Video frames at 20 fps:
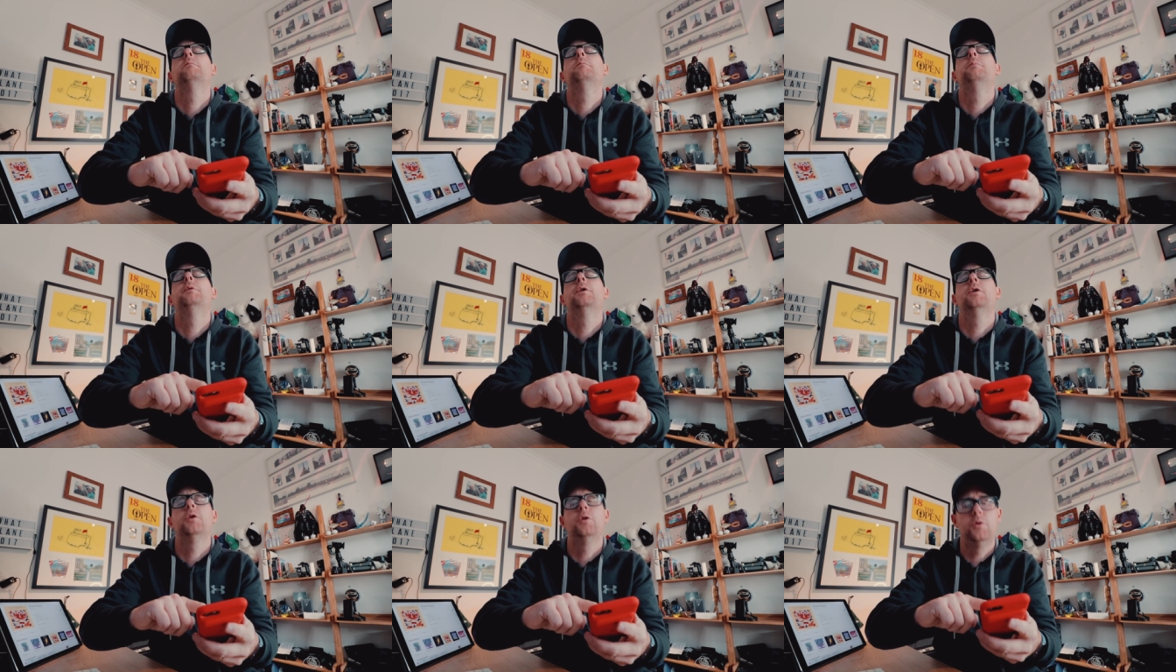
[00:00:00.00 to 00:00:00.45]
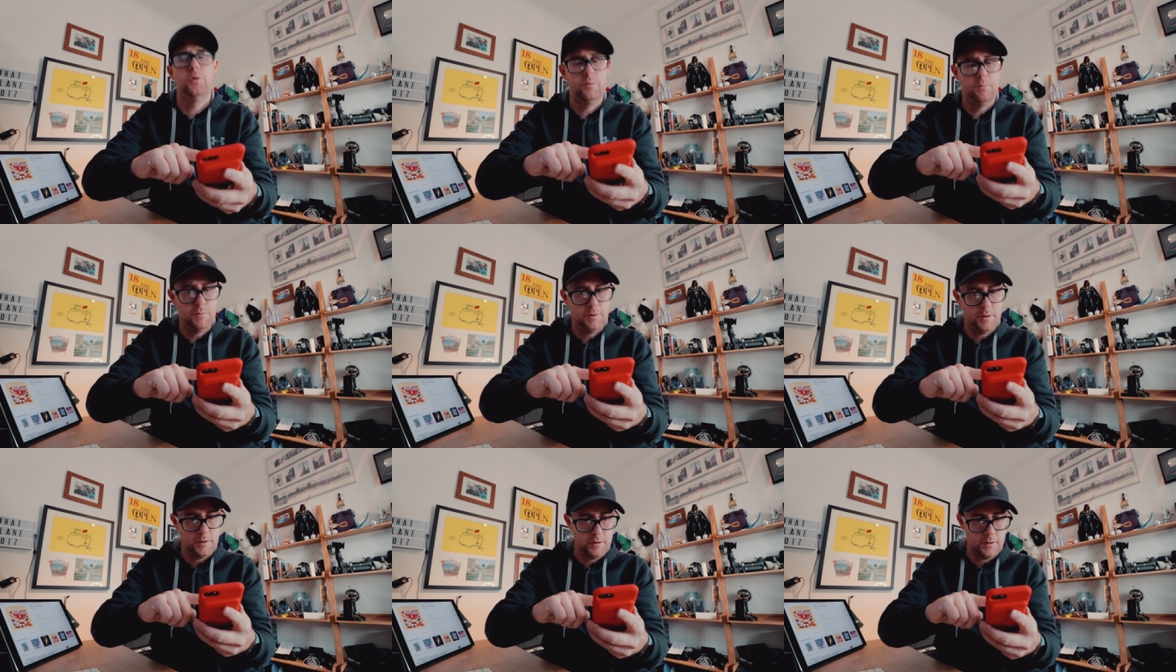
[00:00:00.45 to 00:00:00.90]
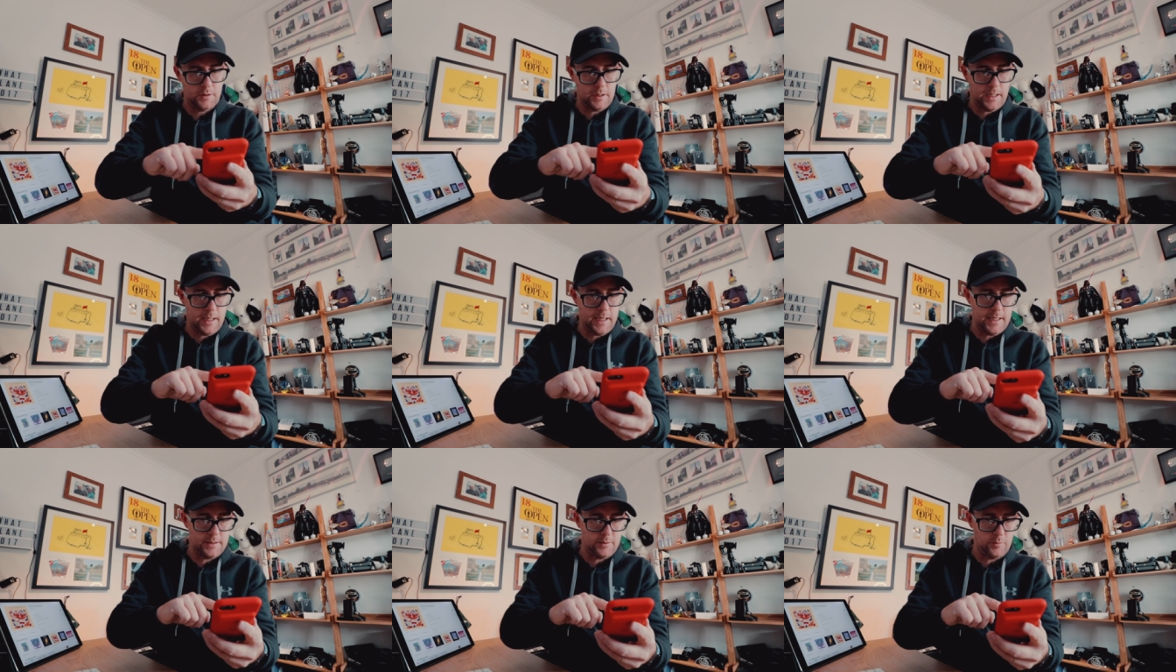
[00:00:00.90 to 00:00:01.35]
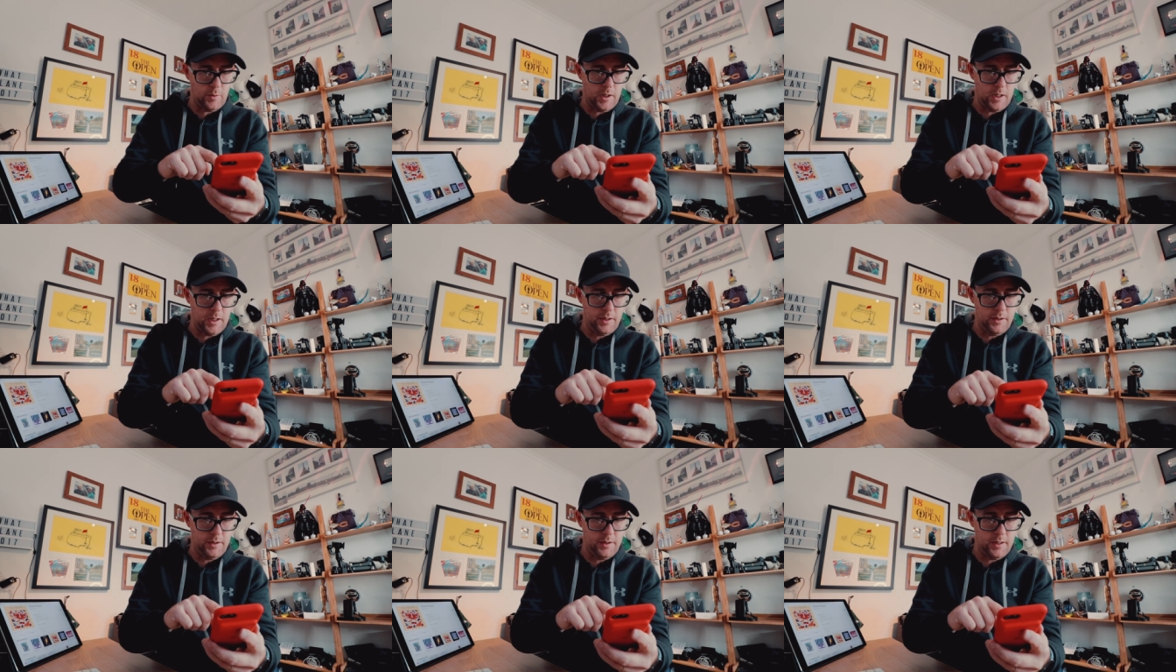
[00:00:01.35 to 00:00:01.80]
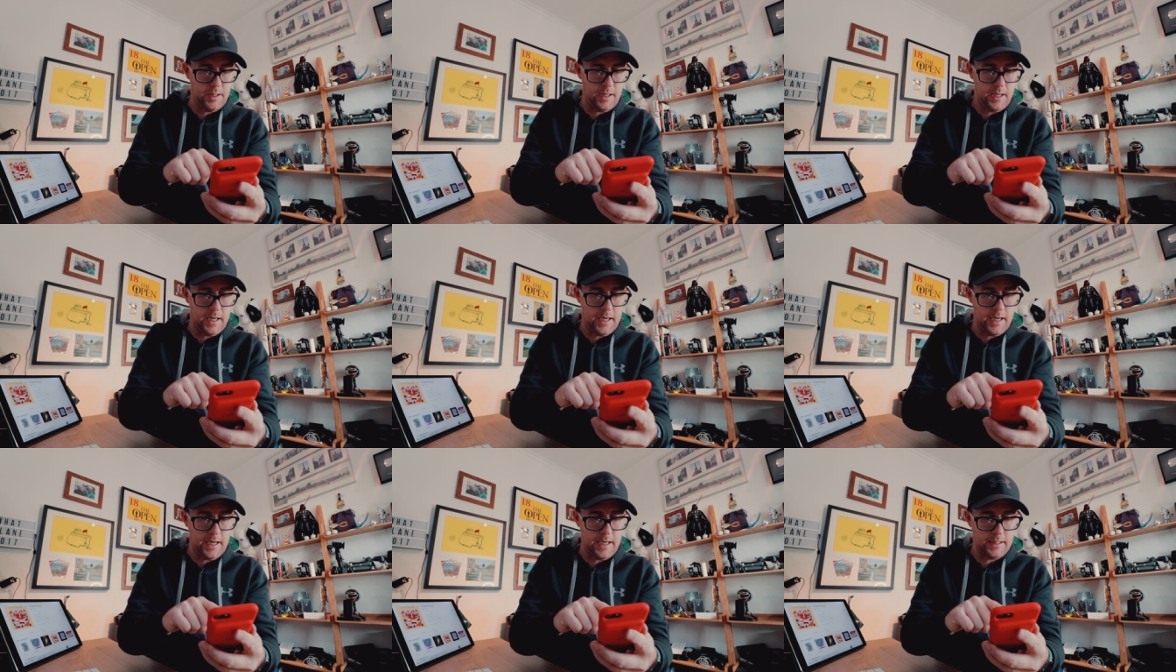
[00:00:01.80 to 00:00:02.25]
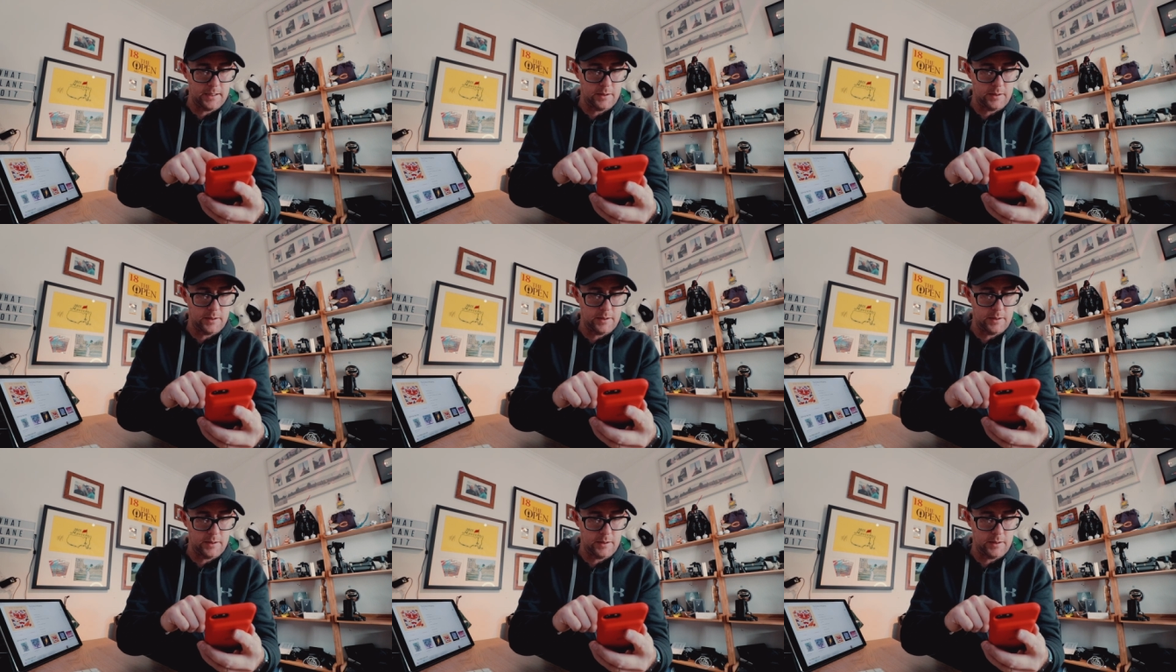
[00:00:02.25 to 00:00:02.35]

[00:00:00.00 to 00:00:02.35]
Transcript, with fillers: Boom, there's one there.